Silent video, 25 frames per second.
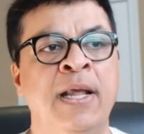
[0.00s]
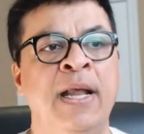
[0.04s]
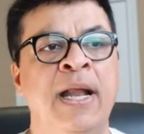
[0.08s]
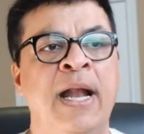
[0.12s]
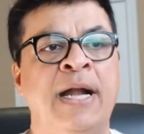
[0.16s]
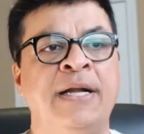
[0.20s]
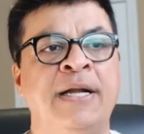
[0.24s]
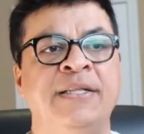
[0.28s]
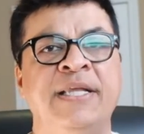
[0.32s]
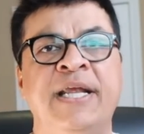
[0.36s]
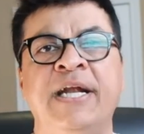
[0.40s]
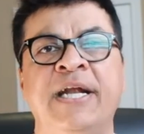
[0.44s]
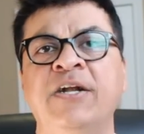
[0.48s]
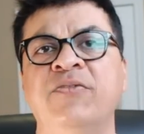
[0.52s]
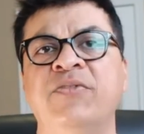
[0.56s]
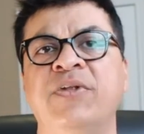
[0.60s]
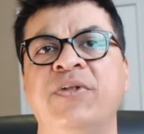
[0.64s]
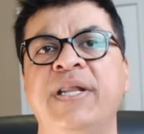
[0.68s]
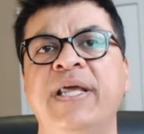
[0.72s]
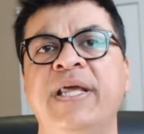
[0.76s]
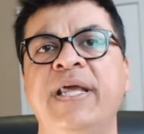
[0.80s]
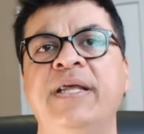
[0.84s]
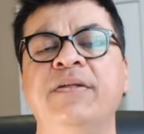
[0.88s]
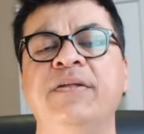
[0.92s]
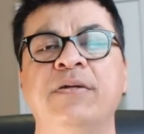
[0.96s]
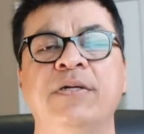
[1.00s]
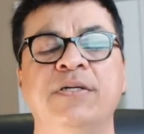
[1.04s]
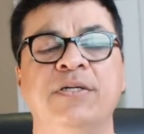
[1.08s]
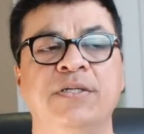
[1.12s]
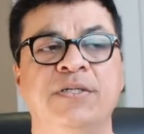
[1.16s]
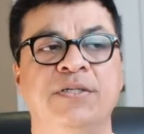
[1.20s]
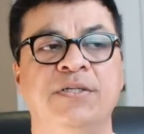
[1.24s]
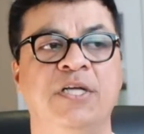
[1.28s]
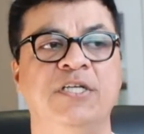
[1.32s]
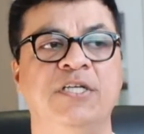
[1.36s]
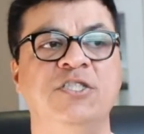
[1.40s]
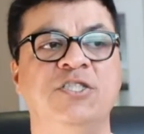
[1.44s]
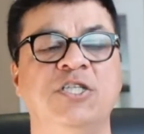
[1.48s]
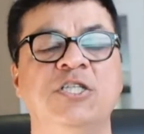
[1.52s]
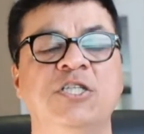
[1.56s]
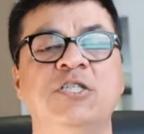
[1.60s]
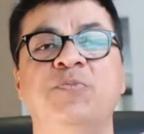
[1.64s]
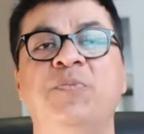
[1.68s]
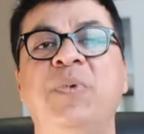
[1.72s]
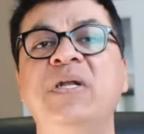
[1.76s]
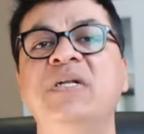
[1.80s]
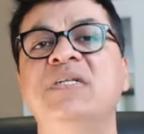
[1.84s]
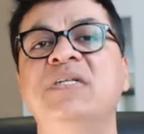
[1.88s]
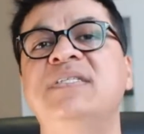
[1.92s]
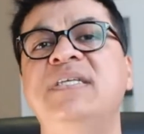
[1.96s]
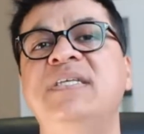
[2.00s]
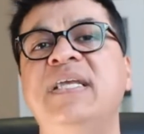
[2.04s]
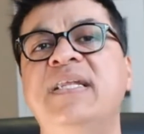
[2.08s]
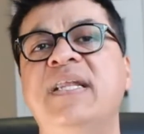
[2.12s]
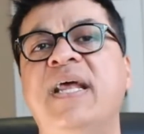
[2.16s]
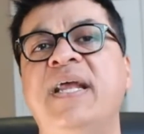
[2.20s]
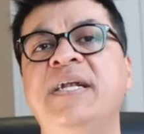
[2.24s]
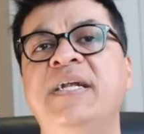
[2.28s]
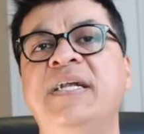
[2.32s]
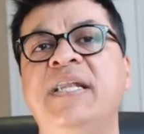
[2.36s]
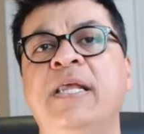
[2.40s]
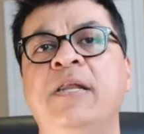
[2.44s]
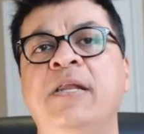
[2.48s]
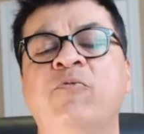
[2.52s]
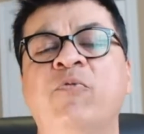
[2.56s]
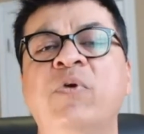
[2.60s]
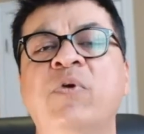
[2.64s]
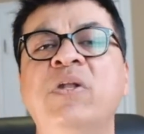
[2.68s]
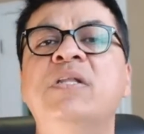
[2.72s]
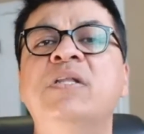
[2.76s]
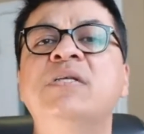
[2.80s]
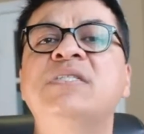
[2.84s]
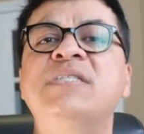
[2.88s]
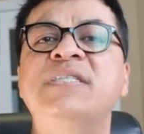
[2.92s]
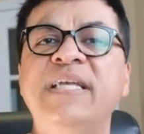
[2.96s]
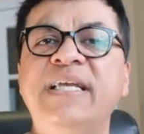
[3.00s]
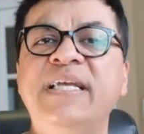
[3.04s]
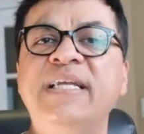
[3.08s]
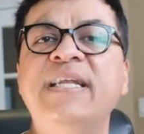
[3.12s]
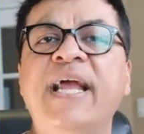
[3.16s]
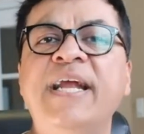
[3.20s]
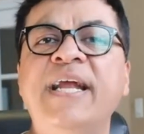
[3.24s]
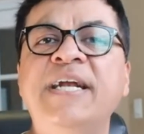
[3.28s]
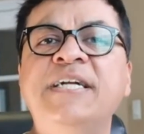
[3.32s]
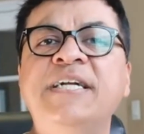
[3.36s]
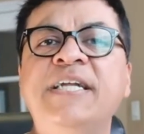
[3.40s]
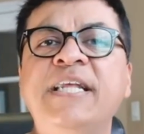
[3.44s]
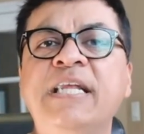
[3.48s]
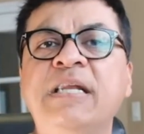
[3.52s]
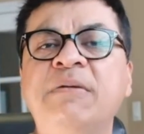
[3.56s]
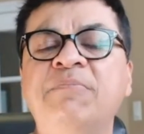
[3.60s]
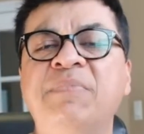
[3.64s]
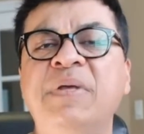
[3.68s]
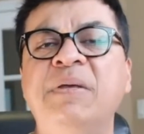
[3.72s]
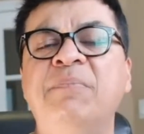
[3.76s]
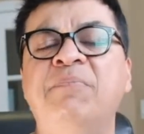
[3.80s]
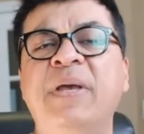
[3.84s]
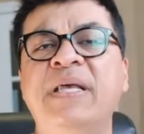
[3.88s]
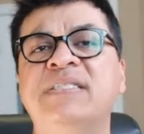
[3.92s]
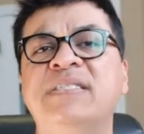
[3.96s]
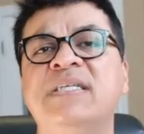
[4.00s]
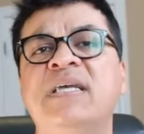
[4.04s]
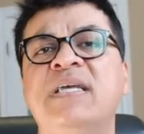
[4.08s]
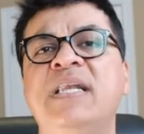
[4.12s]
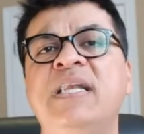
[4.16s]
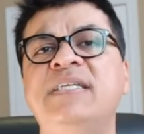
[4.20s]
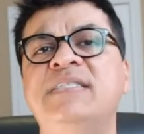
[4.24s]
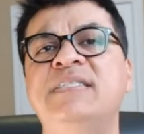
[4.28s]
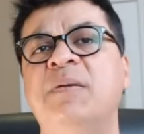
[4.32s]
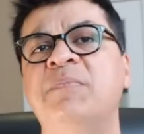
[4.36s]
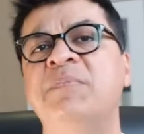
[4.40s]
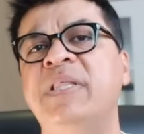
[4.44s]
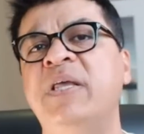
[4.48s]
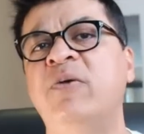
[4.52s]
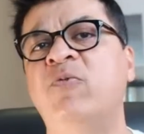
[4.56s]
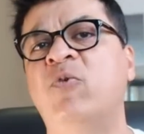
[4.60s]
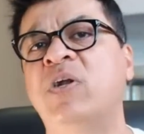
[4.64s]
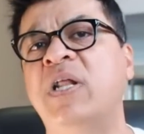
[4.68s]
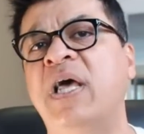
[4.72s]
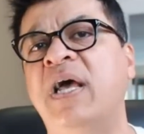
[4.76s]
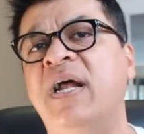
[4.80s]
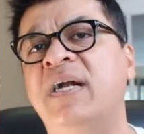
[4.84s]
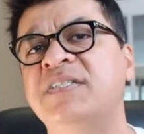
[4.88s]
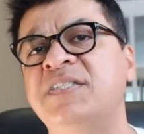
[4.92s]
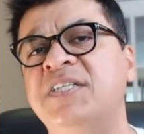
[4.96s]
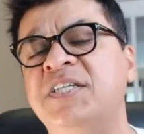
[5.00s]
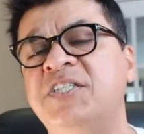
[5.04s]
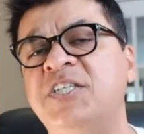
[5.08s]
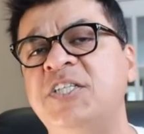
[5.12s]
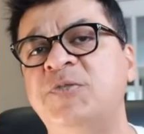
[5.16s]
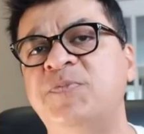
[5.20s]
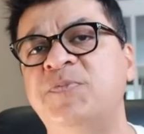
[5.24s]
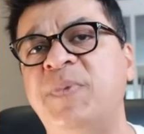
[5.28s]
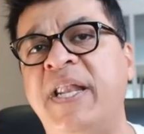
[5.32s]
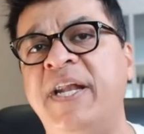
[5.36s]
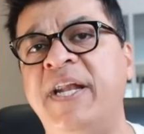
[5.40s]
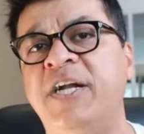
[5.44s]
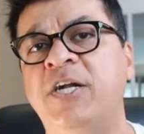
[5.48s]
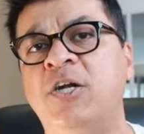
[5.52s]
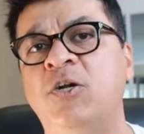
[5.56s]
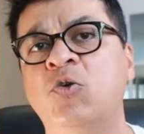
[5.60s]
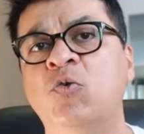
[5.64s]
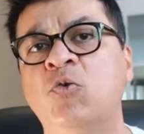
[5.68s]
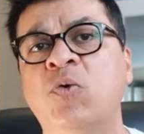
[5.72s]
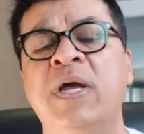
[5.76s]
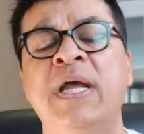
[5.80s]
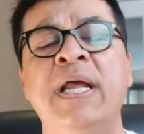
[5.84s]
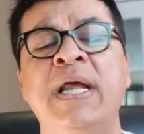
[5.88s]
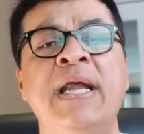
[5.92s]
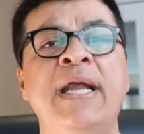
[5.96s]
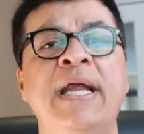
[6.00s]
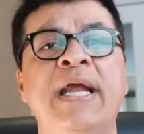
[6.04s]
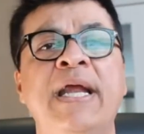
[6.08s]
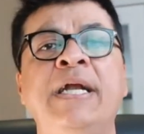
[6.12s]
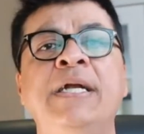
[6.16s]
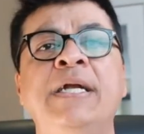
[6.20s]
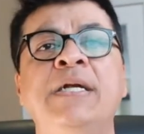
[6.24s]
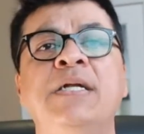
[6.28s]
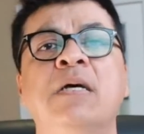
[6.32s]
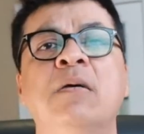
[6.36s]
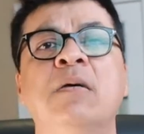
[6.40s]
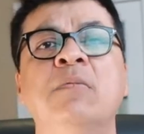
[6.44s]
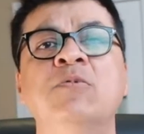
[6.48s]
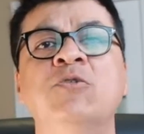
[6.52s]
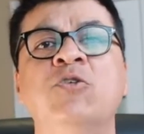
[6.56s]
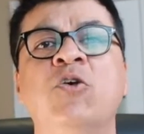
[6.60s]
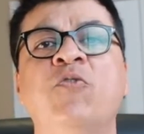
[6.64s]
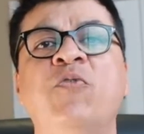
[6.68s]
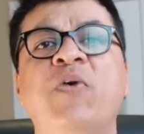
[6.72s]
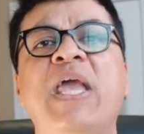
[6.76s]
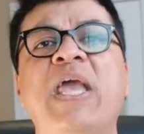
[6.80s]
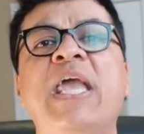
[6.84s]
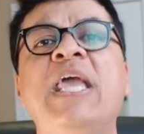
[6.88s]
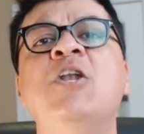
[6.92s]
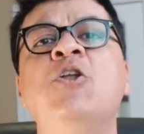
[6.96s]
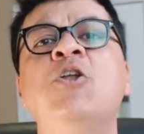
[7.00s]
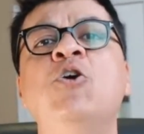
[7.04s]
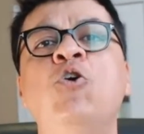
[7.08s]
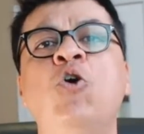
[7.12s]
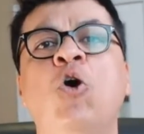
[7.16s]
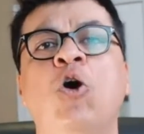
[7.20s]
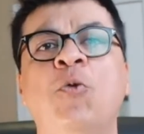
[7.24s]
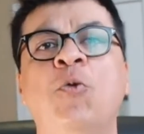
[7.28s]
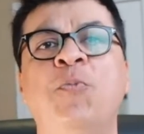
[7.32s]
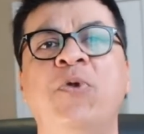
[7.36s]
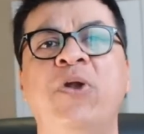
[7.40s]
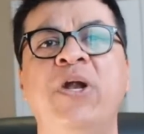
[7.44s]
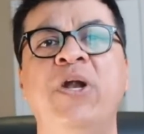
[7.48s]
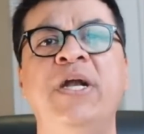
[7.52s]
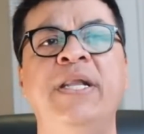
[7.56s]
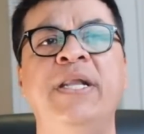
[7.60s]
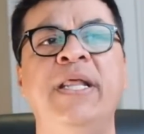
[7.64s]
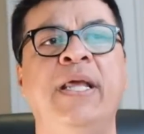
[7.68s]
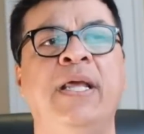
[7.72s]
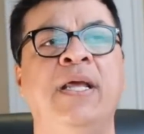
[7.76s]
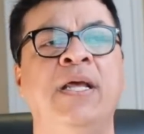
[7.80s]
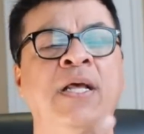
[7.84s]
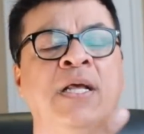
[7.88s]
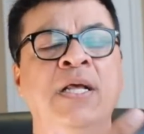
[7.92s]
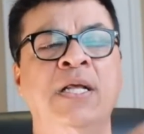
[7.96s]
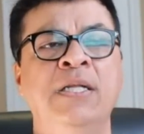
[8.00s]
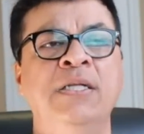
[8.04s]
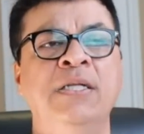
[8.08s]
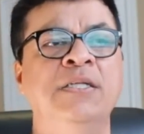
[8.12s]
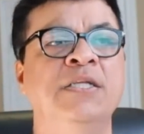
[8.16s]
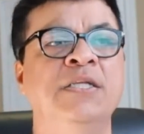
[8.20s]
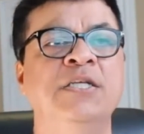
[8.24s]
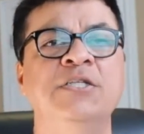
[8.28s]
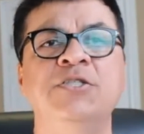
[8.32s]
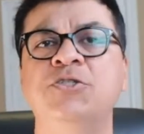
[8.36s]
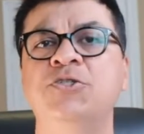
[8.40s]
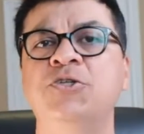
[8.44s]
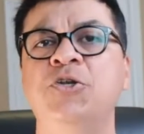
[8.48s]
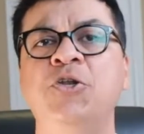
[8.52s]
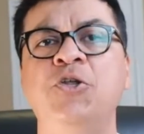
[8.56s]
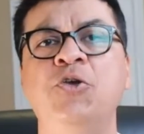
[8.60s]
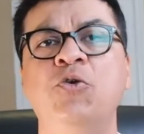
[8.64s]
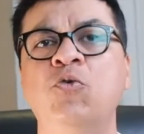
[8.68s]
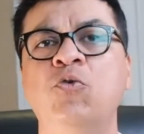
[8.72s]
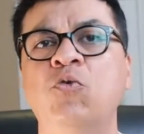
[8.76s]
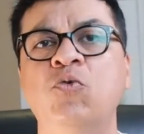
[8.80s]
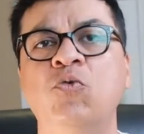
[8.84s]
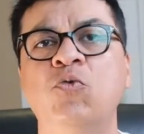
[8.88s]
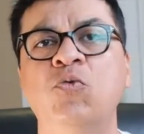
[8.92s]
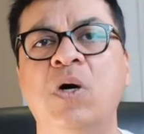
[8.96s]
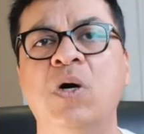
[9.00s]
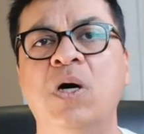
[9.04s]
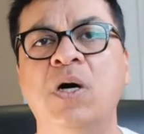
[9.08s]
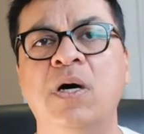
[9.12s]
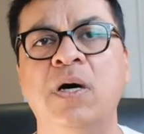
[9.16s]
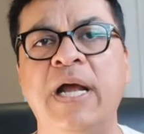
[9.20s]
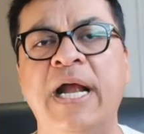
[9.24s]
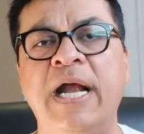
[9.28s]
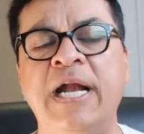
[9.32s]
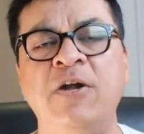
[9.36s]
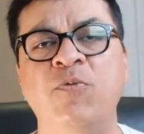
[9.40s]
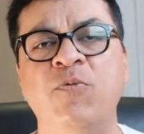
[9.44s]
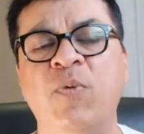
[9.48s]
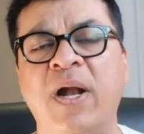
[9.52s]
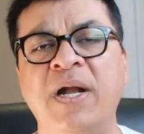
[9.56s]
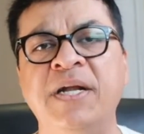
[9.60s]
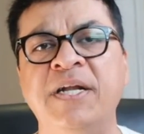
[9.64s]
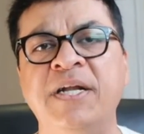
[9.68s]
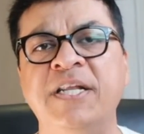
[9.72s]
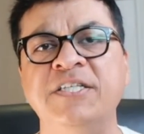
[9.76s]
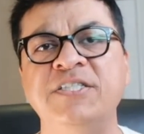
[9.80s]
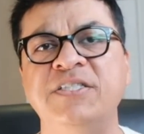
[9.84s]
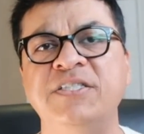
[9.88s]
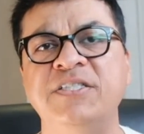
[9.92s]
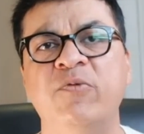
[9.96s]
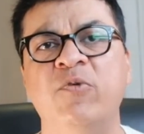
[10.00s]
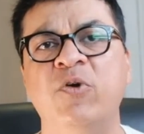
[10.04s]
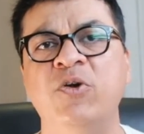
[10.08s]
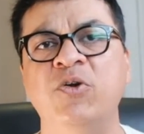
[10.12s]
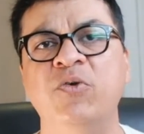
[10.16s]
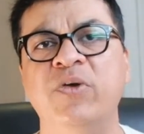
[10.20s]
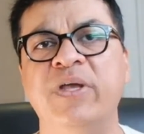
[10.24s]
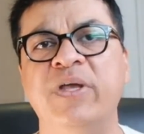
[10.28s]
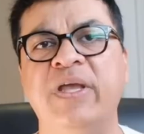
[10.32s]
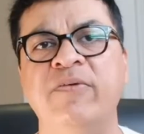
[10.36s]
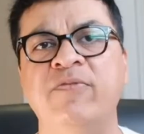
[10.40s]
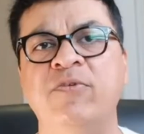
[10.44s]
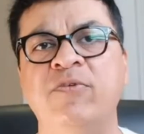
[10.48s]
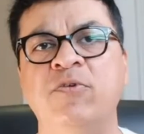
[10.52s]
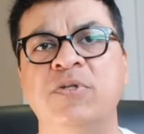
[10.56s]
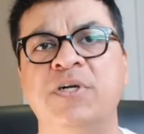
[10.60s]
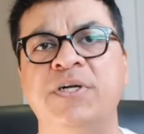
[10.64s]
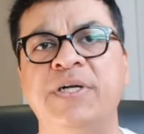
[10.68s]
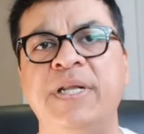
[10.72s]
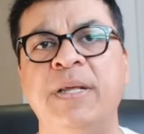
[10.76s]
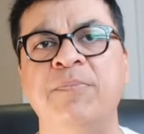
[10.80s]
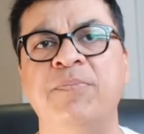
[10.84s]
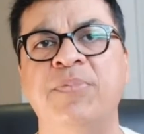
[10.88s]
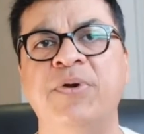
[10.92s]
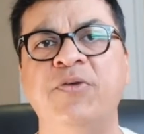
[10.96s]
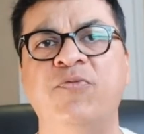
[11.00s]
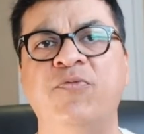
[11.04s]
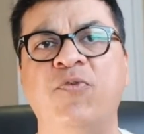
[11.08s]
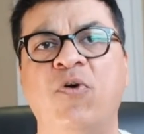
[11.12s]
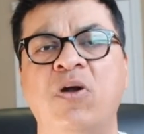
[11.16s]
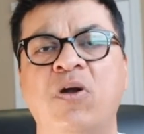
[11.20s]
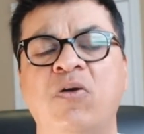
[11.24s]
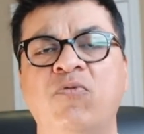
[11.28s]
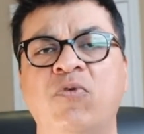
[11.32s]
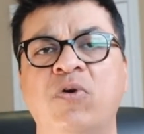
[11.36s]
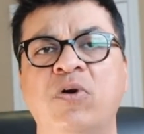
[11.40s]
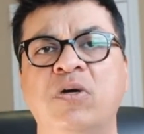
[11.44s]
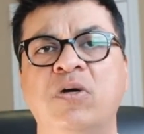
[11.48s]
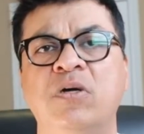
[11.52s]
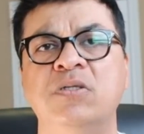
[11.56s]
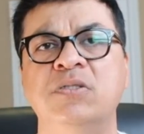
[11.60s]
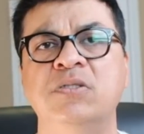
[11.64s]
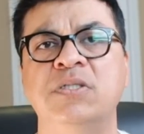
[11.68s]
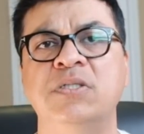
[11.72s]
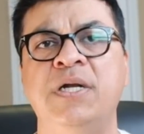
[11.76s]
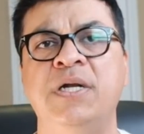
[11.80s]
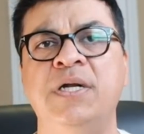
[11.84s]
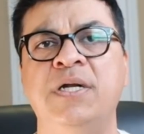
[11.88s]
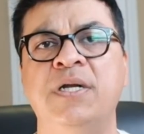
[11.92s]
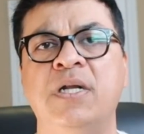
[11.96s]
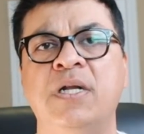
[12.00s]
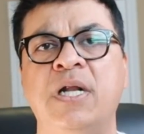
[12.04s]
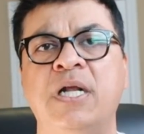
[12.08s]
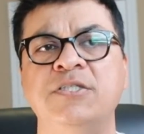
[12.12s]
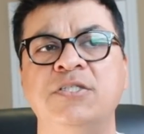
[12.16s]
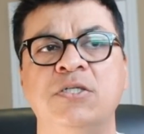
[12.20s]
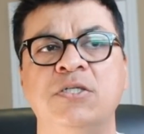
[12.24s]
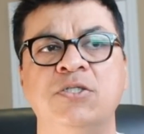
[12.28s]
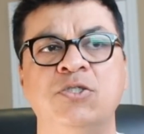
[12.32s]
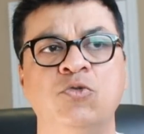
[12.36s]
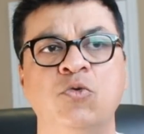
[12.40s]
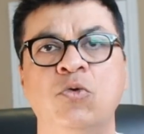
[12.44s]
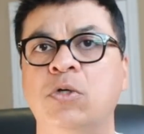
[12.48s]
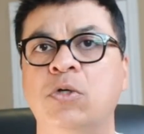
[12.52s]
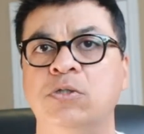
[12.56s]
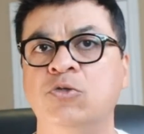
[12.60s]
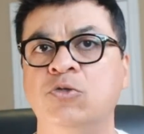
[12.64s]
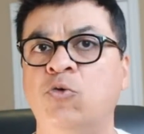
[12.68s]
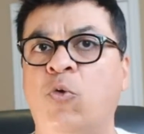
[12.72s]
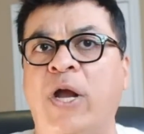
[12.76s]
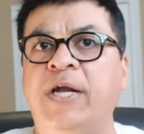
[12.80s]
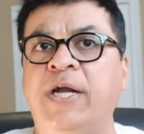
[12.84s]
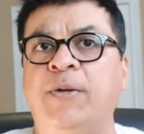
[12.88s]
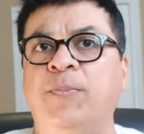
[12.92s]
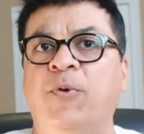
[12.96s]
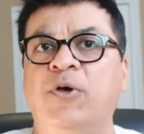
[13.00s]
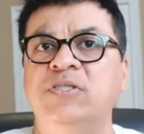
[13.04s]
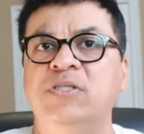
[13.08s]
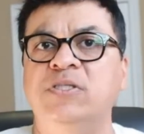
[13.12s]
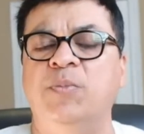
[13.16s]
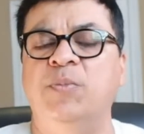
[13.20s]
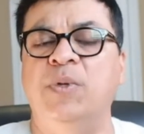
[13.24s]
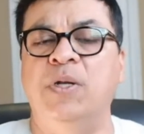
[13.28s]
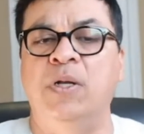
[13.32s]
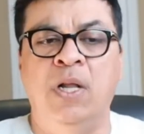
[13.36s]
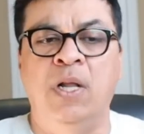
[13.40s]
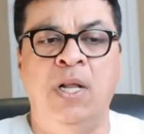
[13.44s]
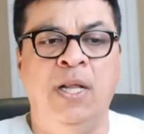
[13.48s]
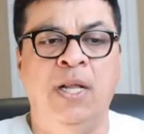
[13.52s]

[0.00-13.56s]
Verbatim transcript: At the end of the day, does this bill C19, will the C19 be basically something what IRCC is planning to do in terms of incorporating this new uh, advantage they want to give to the temporary foreign workers and international students? Quite possible.